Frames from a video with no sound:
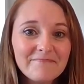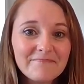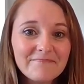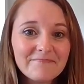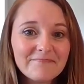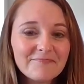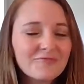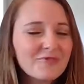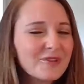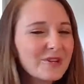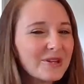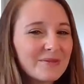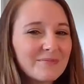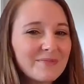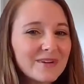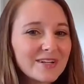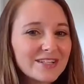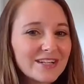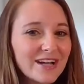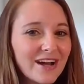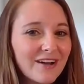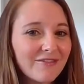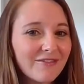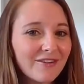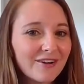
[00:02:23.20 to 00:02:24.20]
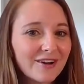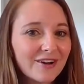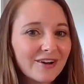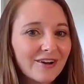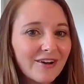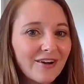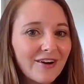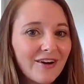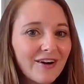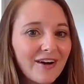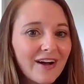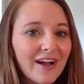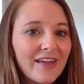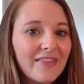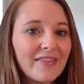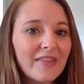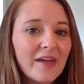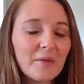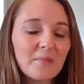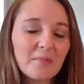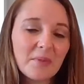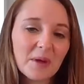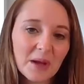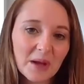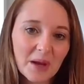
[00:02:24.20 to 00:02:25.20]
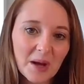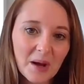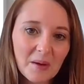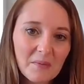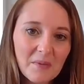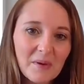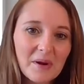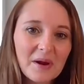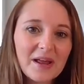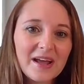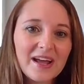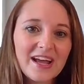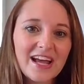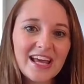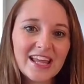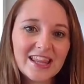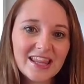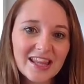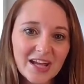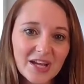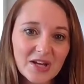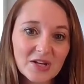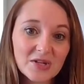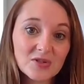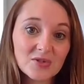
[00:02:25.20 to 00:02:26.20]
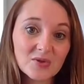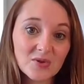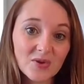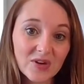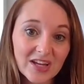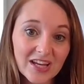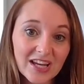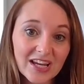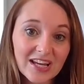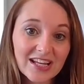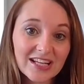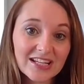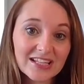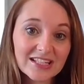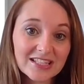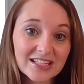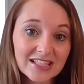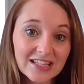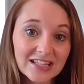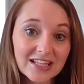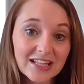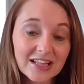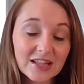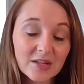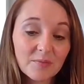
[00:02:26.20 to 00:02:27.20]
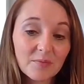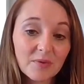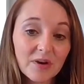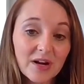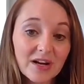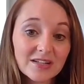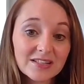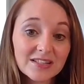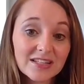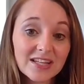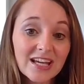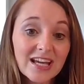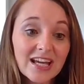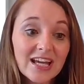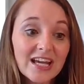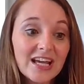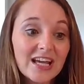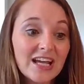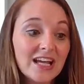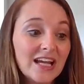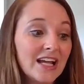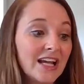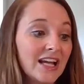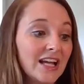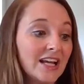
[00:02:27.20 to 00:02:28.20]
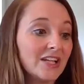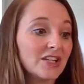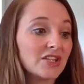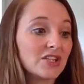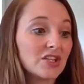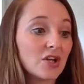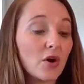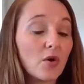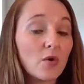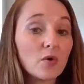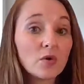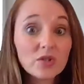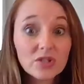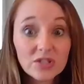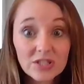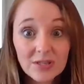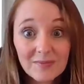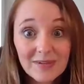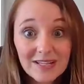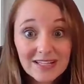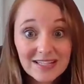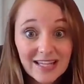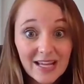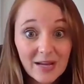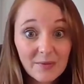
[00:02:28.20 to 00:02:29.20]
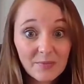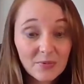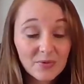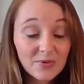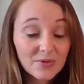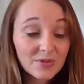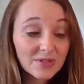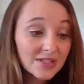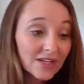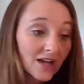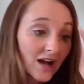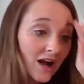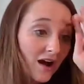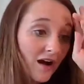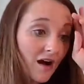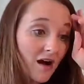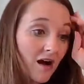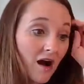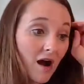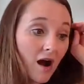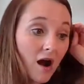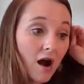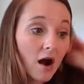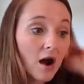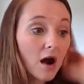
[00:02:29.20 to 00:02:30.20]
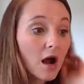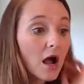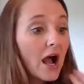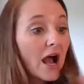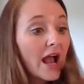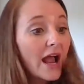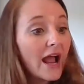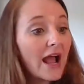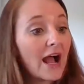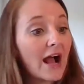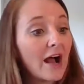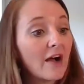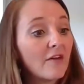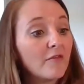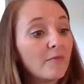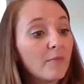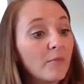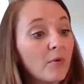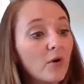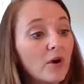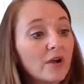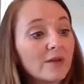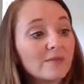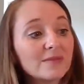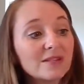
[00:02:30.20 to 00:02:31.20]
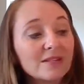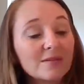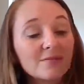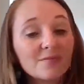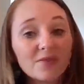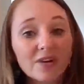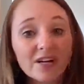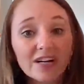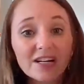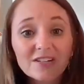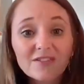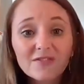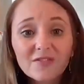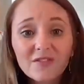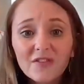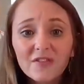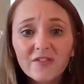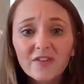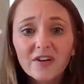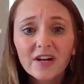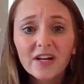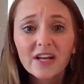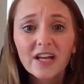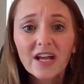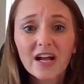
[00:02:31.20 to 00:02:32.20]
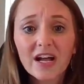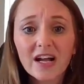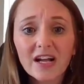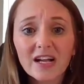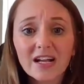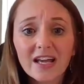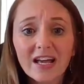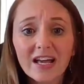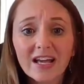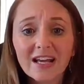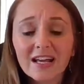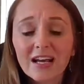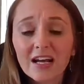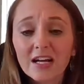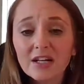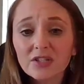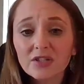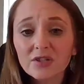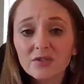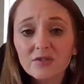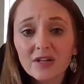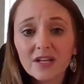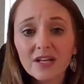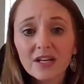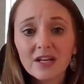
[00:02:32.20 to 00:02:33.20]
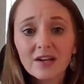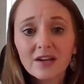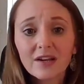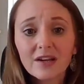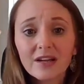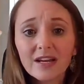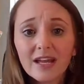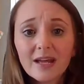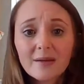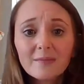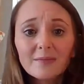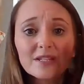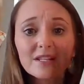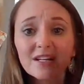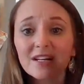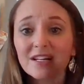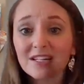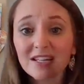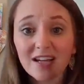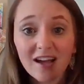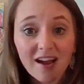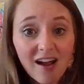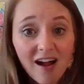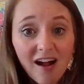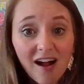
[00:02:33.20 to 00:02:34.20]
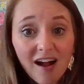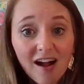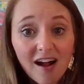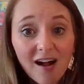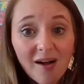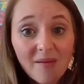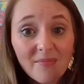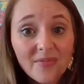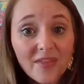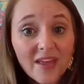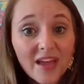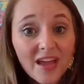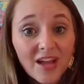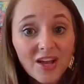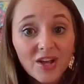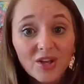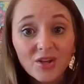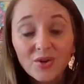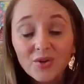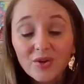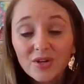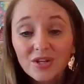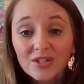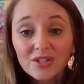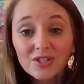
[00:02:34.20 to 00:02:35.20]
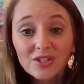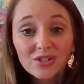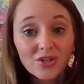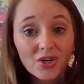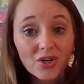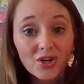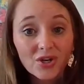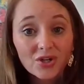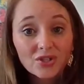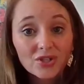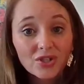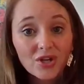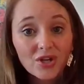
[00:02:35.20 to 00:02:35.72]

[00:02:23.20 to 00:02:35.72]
really much effort at all, and they pick up on it and they enjoy getting to lead the prayers. So some examples are, I have Poems and Prayers for the Very Young, and guys, you can get on Amazon.com, you can search